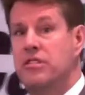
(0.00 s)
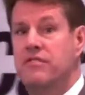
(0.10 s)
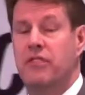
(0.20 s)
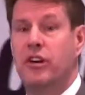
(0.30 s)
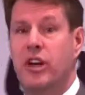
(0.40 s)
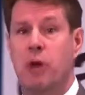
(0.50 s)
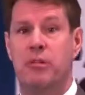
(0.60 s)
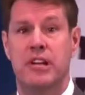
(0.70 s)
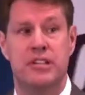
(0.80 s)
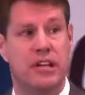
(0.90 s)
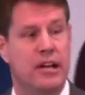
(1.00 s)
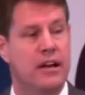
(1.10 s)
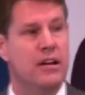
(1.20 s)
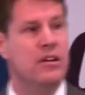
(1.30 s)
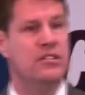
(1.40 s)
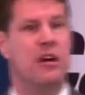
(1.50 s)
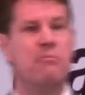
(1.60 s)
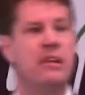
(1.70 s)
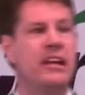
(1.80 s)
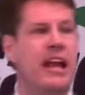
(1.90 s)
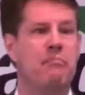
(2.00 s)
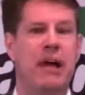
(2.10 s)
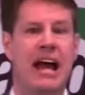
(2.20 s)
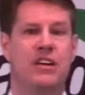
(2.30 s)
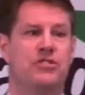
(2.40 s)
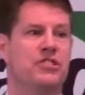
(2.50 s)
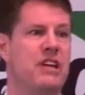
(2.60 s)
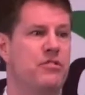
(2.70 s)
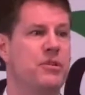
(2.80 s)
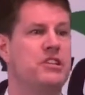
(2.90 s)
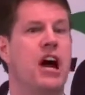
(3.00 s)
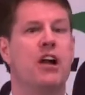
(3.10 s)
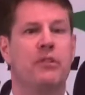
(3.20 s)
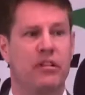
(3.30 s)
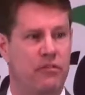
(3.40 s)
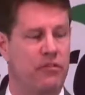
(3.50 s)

of different companies. Some became pastors after retiring